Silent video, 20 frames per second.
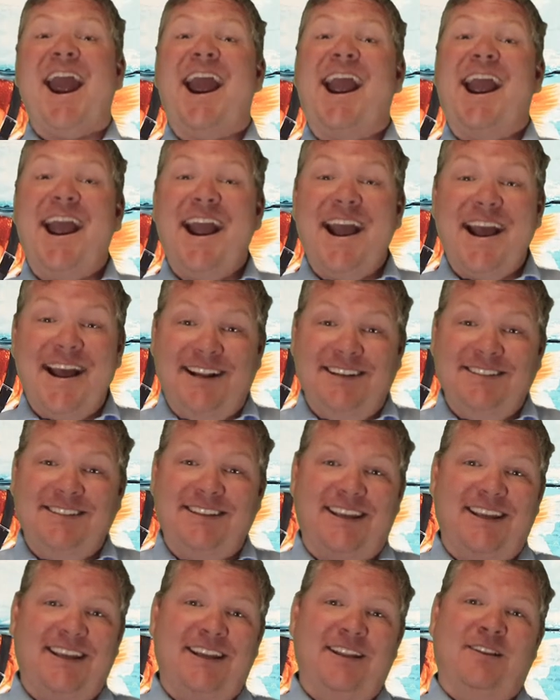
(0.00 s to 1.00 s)

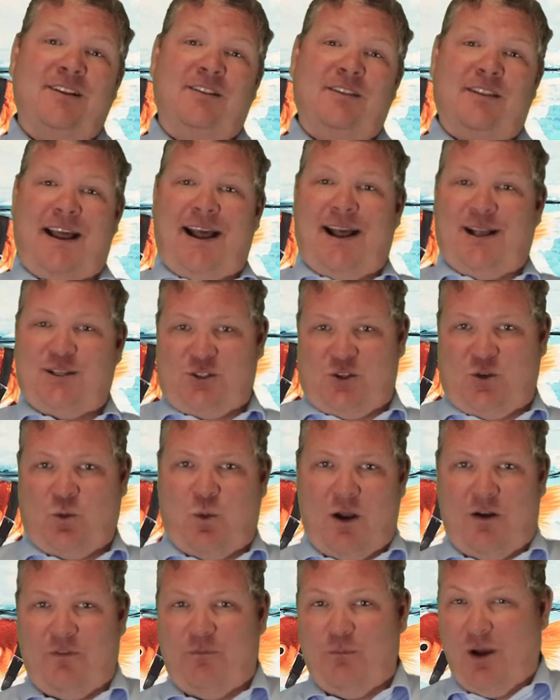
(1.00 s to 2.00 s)
and in the last
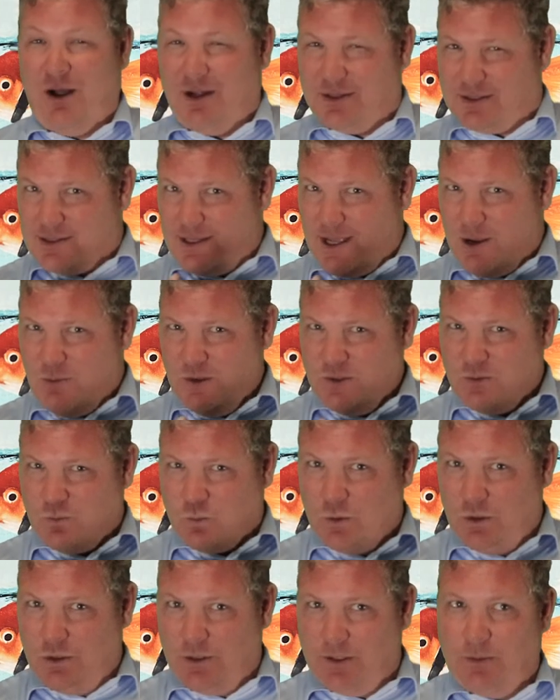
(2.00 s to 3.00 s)
12 months. That one's
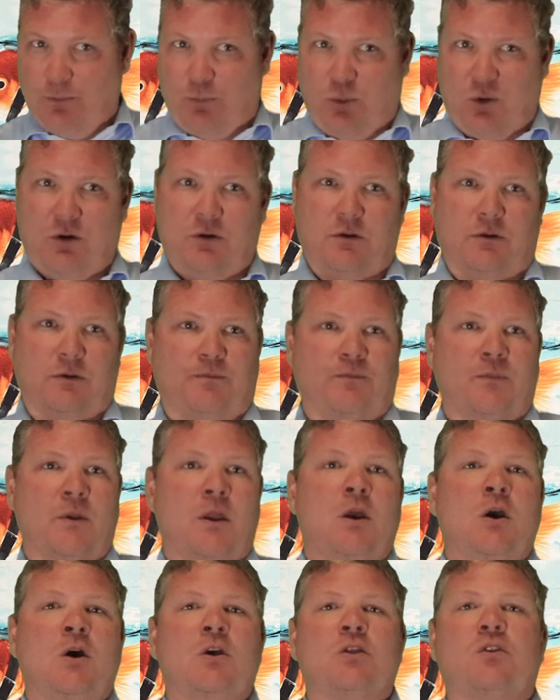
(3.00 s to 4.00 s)
really important.
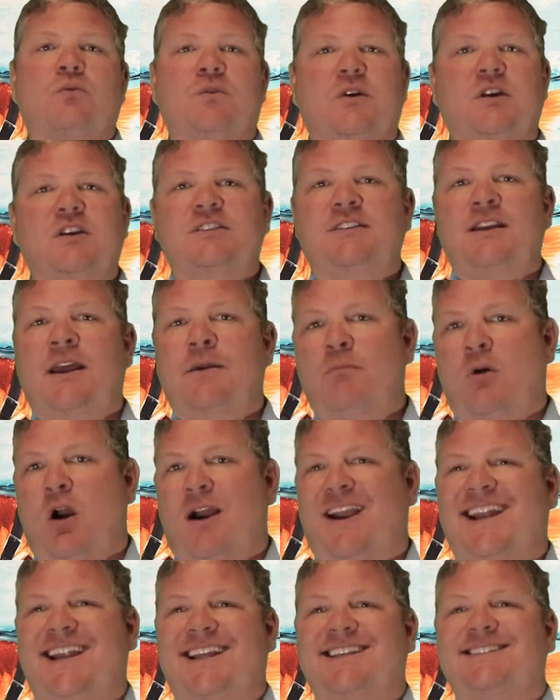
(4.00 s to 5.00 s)
The real estate
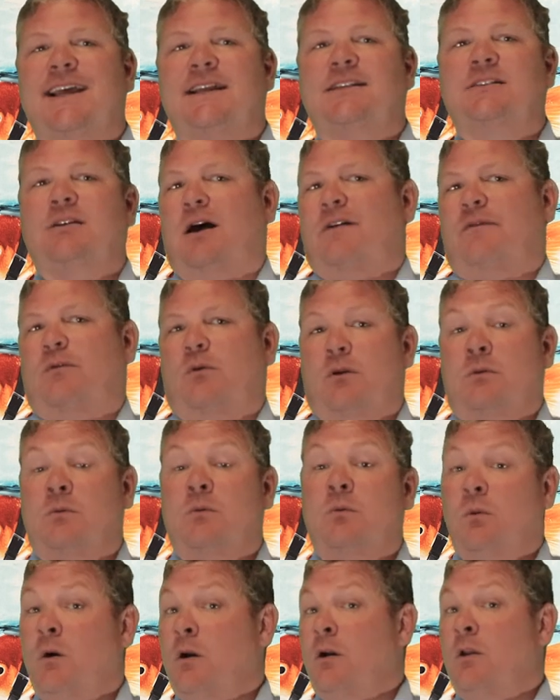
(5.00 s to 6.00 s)
market is a tough one,
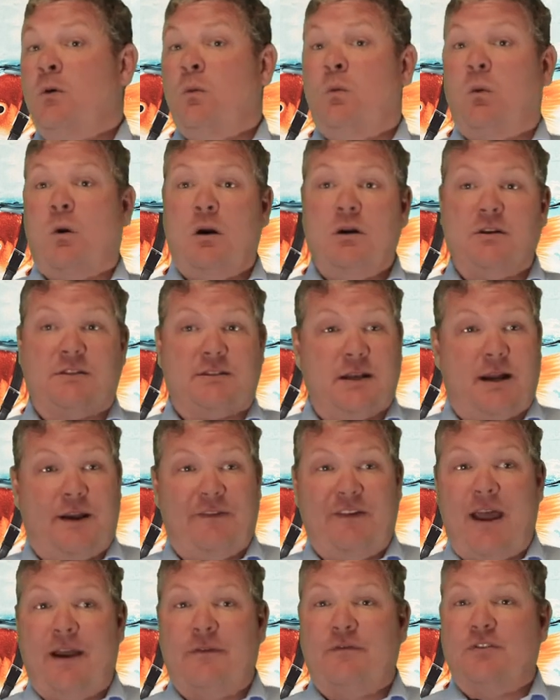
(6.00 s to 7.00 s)
one of the worst that
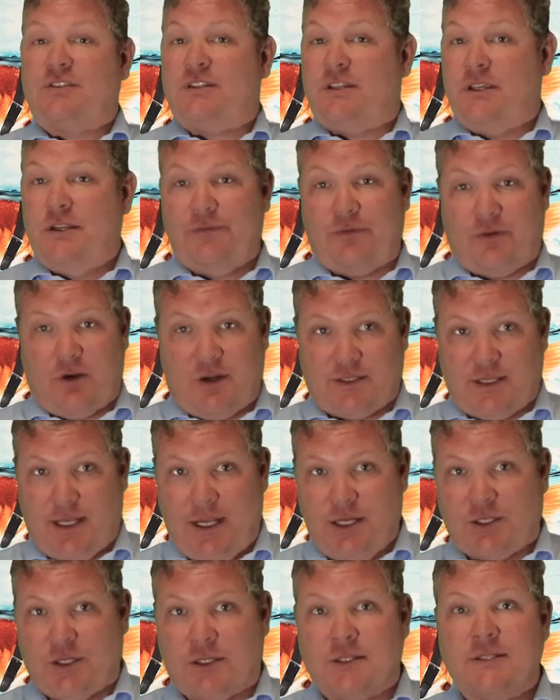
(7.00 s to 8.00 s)
I've ever seen for us
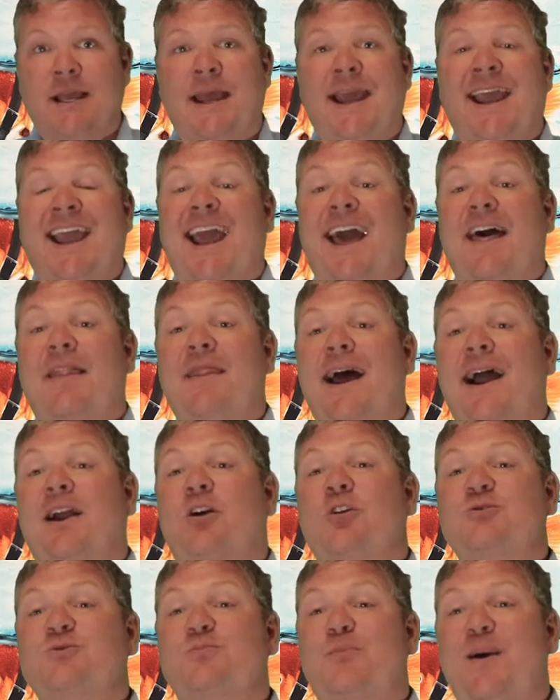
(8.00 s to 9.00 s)
agents. And that
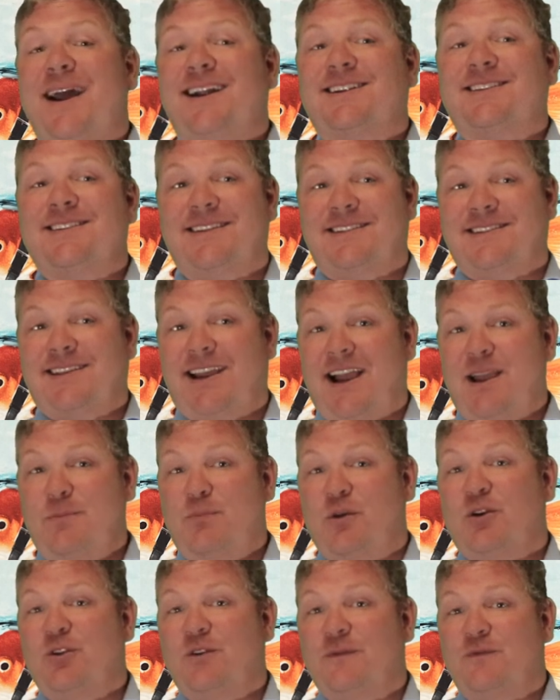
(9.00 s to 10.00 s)
goes back to the time
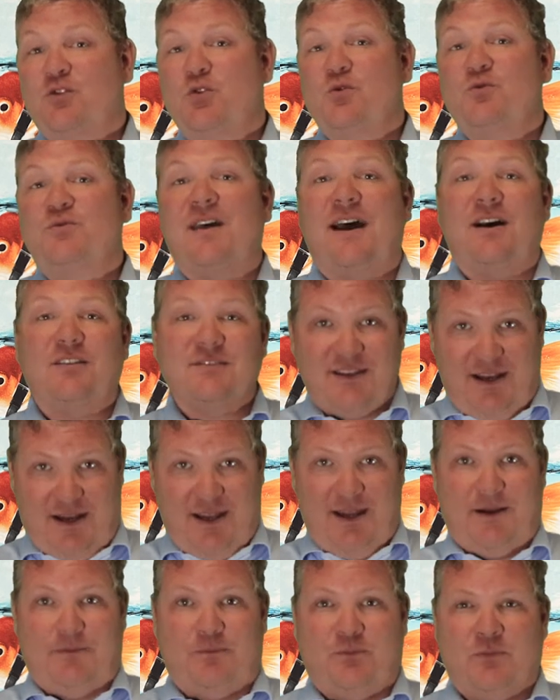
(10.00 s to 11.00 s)
period of
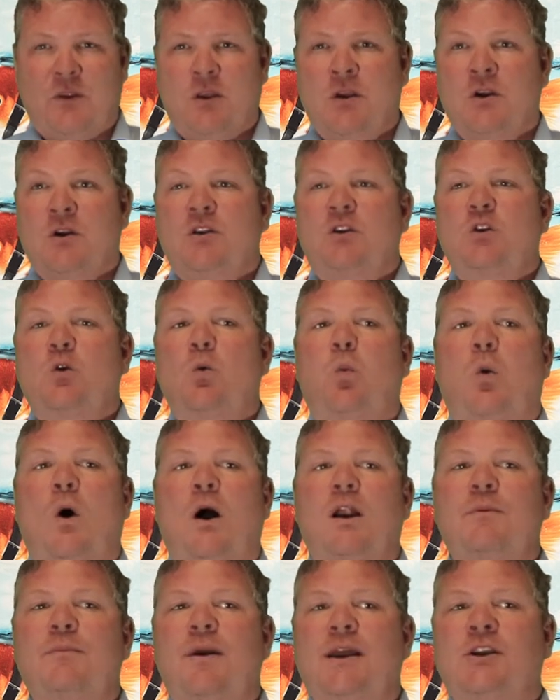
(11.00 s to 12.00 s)
2008. You
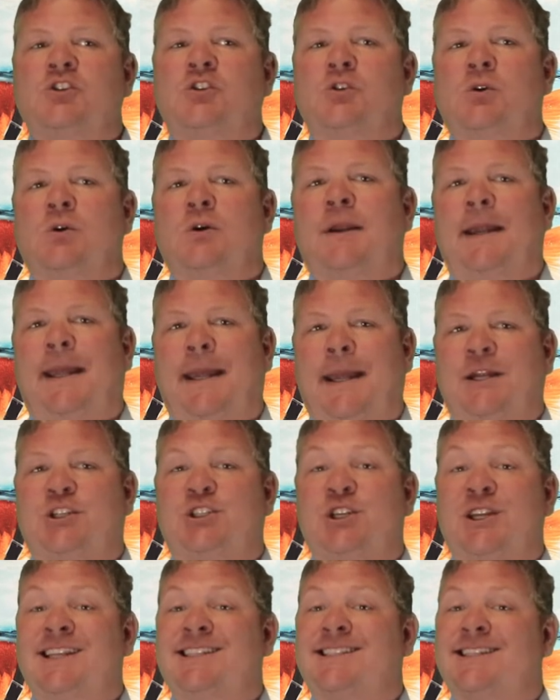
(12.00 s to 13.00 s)
want to make sure an
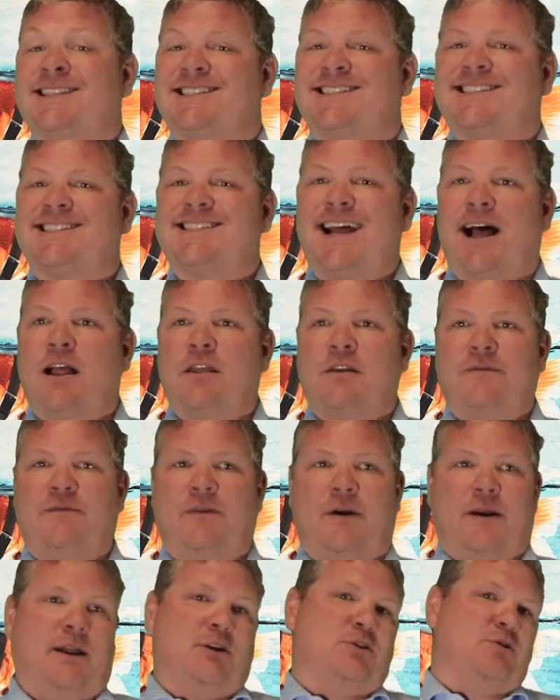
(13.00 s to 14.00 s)
agent is in solid
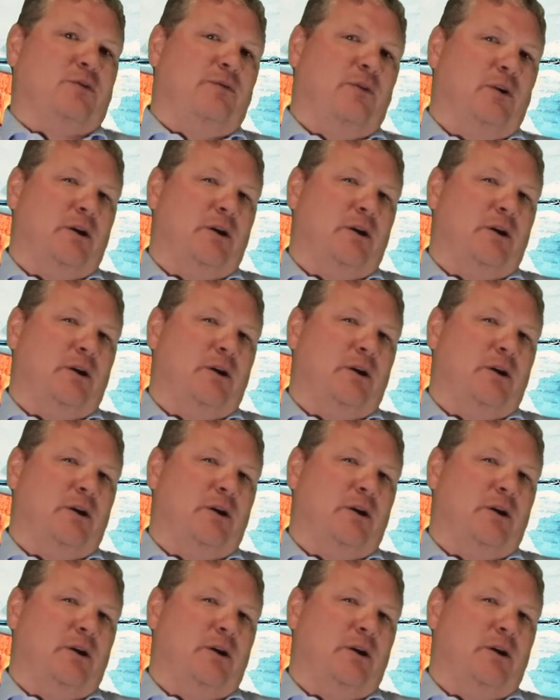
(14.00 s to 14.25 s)
financial